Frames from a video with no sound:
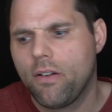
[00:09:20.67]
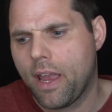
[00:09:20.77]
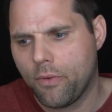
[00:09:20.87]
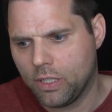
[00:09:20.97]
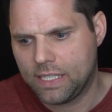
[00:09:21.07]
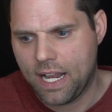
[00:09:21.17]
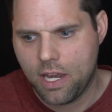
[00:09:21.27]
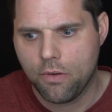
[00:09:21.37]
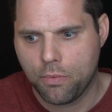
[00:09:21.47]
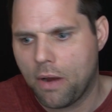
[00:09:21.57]
okay, well, it's at
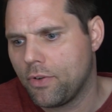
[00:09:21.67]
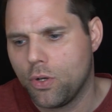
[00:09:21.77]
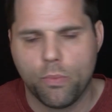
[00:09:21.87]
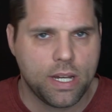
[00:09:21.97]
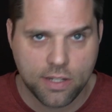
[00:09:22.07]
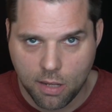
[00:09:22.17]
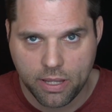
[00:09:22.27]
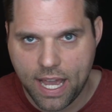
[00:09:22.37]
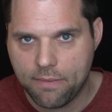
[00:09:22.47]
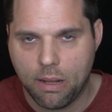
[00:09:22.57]
here with revenue and we could double
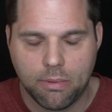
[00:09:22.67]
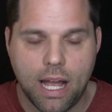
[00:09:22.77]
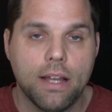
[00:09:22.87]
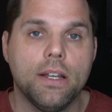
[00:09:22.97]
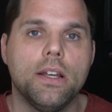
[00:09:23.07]
that, blah, blah.